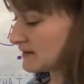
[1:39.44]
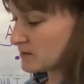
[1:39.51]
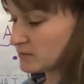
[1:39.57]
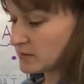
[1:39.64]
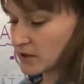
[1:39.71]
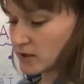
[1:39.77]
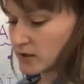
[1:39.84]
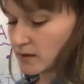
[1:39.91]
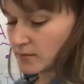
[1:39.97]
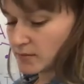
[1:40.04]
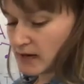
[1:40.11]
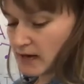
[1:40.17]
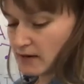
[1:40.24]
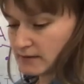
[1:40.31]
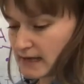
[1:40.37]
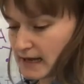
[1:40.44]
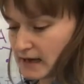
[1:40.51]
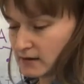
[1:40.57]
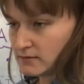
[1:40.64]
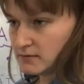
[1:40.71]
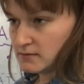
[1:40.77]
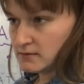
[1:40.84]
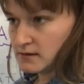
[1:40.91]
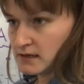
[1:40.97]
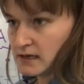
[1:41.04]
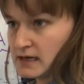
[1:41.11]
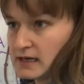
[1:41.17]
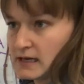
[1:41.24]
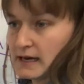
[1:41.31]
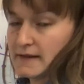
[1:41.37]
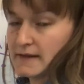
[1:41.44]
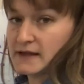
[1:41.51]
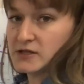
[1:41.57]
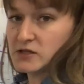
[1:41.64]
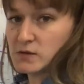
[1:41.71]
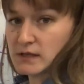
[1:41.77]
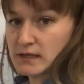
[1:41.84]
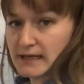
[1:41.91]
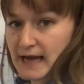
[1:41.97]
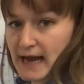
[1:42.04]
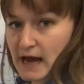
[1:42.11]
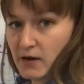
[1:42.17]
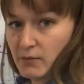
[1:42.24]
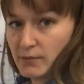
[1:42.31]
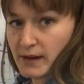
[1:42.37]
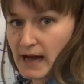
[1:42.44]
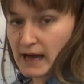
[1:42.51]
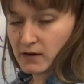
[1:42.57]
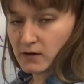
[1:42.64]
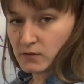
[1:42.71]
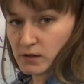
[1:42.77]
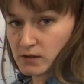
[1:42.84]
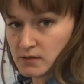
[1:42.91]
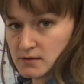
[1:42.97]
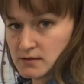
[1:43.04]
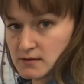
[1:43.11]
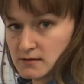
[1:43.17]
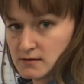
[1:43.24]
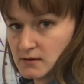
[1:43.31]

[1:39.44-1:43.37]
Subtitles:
the bigger number out loud, and then you can count backwards,